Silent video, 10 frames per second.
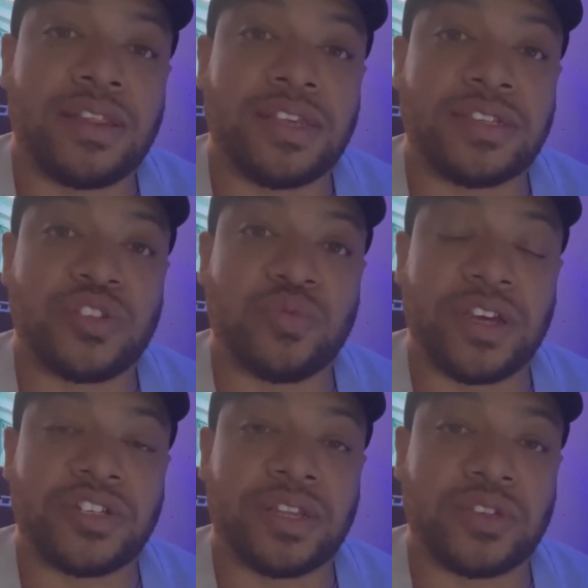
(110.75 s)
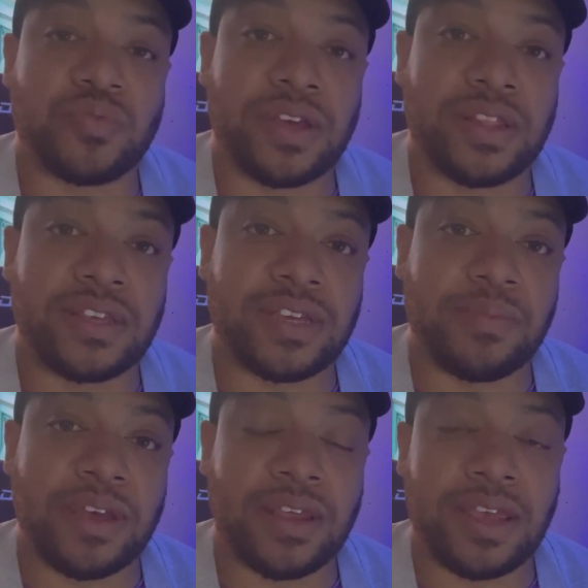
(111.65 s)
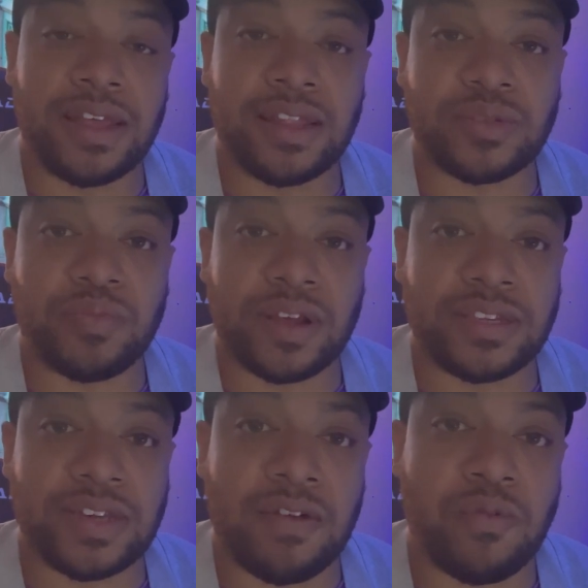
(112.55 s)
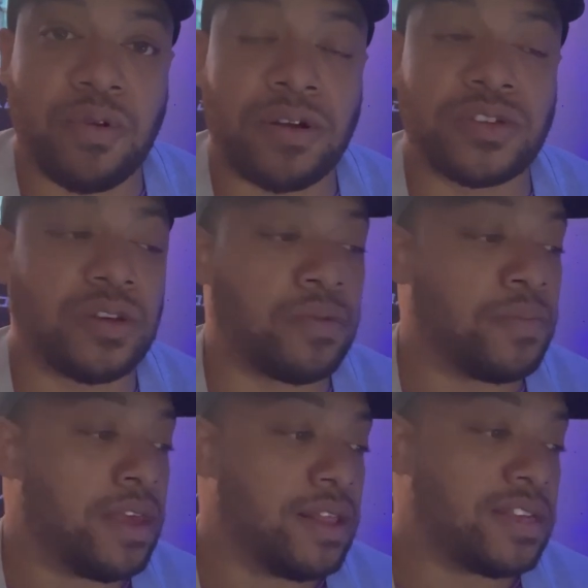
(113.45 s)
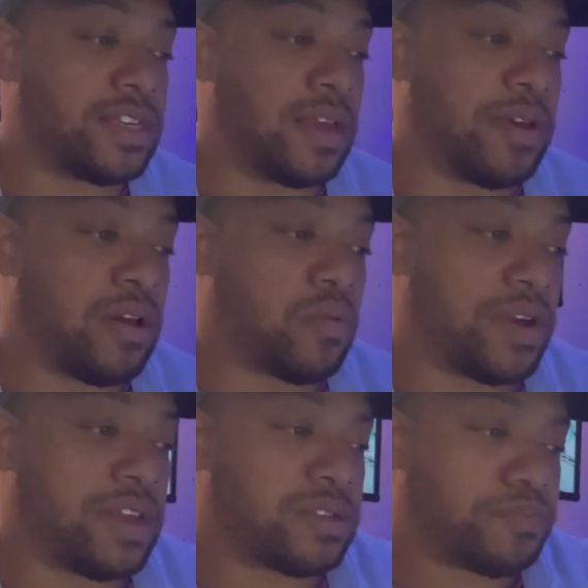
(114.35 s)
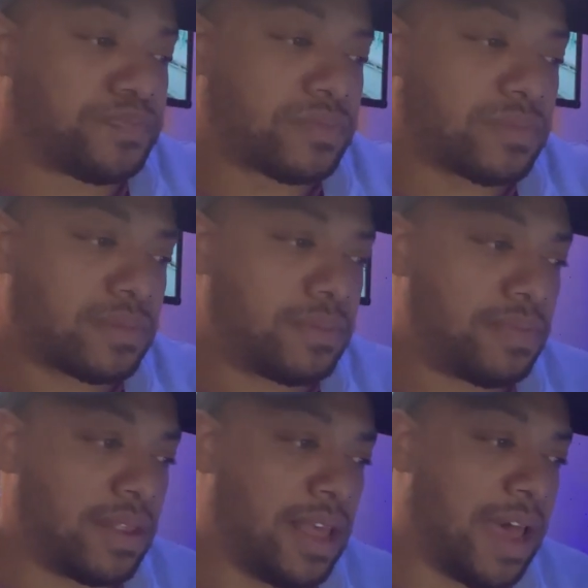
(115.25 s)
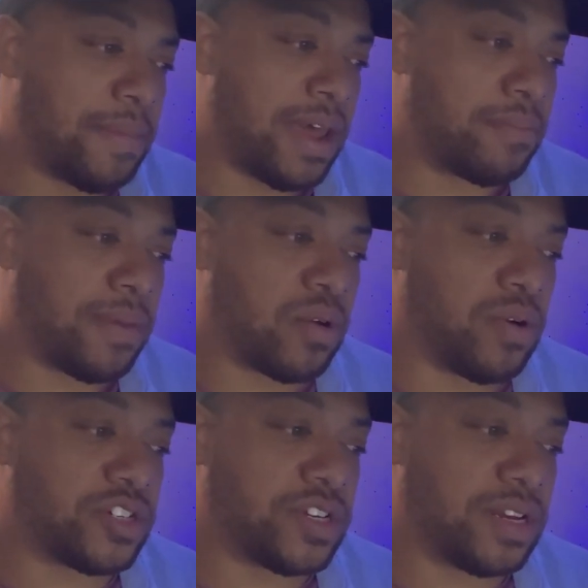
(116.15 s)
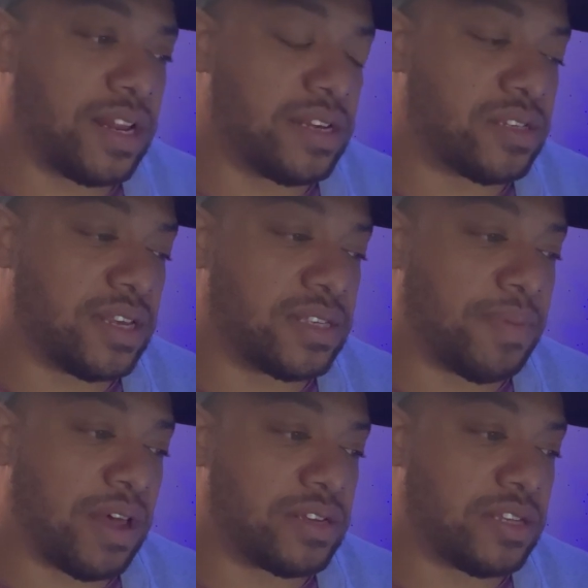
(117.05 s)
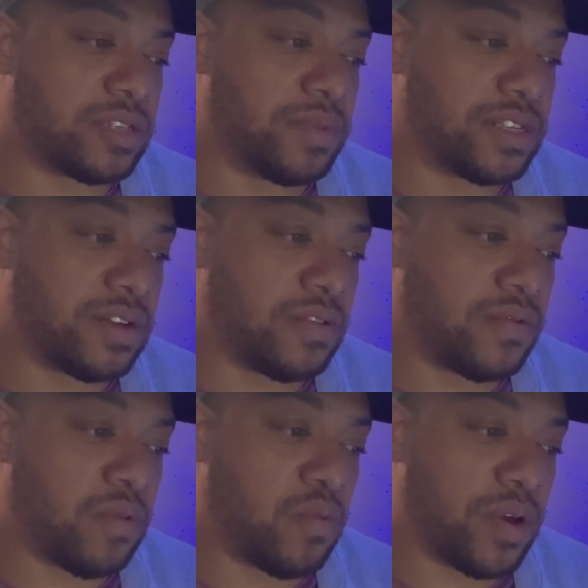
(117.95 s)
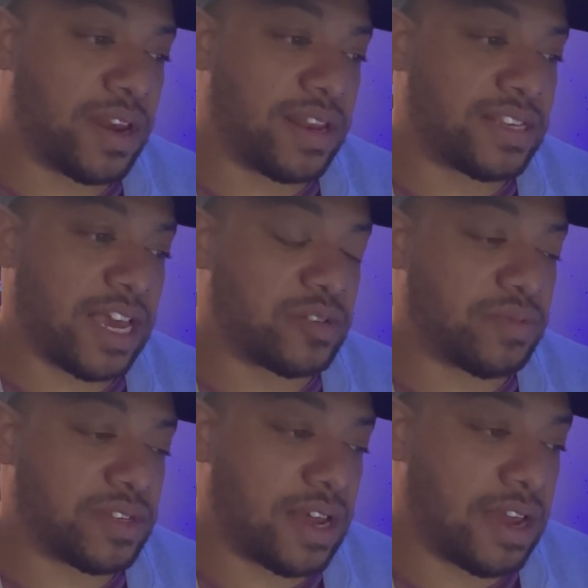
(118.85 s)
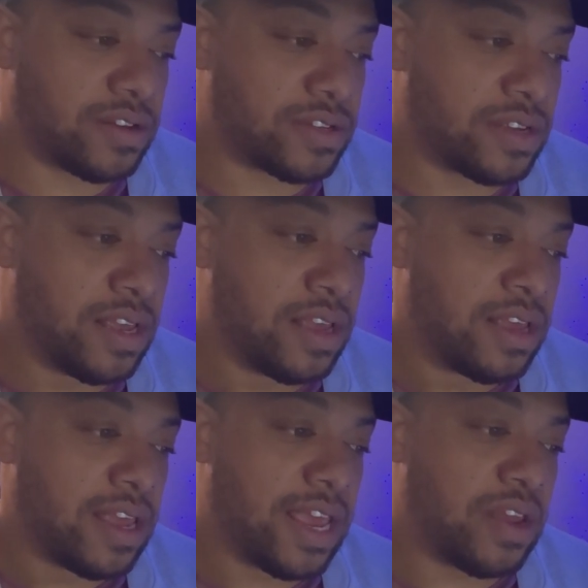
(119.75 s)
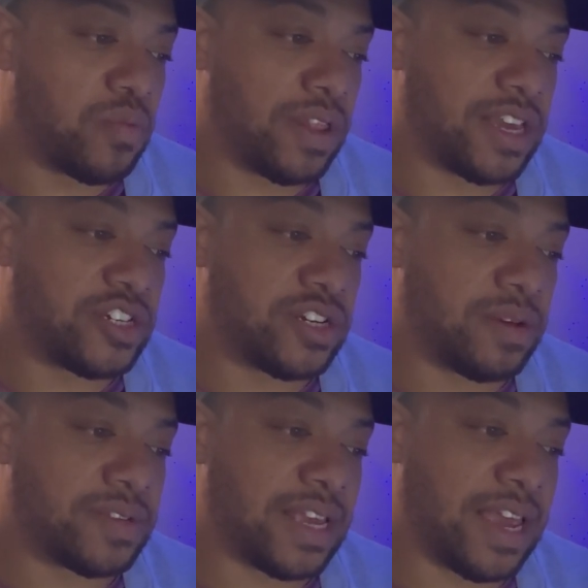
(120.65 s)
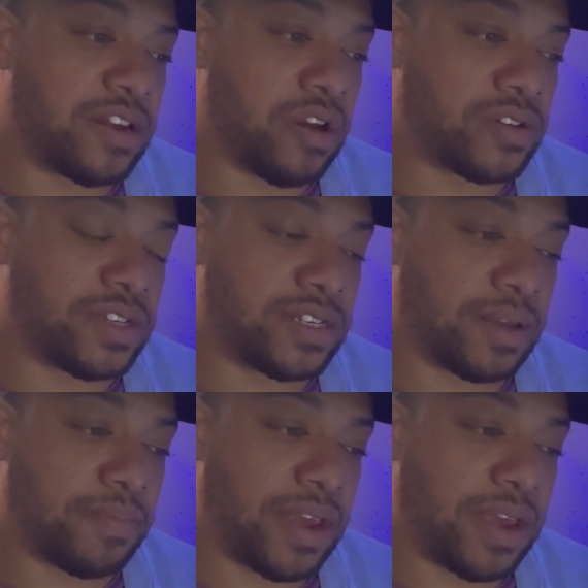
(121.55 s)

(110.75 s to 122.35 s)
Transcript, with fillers: situation. Let's read this email and let's break this down for her. So this email reads, "Hi Matt, my question is about dismissive, avoidant attachment styles in relationships and narcissistic